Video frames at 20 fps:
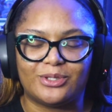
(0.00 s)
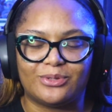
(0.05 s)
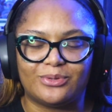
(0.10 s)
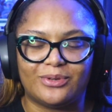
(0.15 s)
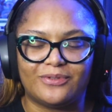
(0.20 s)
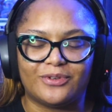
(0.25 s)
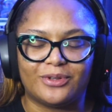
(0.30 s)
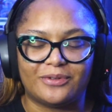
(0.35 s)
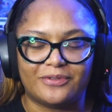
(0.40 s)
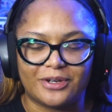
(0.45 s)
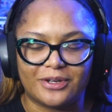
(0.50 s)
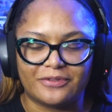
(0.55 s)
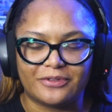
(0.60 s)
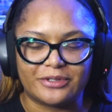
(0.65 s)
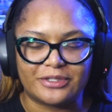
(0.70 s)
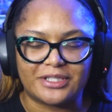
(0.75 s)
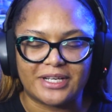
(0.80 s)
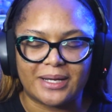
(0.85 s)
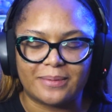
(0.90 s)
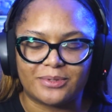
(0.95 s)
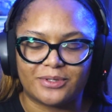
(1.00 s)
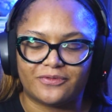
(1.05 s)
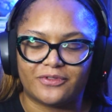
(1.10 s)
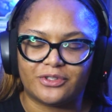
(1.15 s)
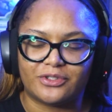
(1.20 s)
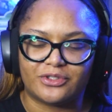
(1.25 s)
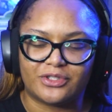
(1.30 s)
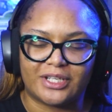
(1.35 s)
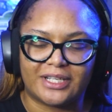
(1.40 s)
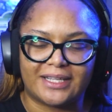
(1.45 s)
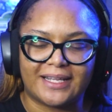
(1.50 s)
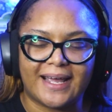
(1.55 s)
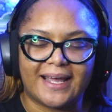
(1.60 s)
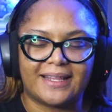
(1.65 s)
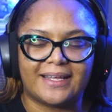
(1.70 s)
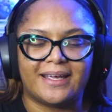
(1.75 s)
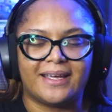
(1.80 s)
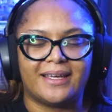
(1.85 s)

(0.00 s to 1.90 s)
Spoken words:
3 for the very first time, so if you're interested in that,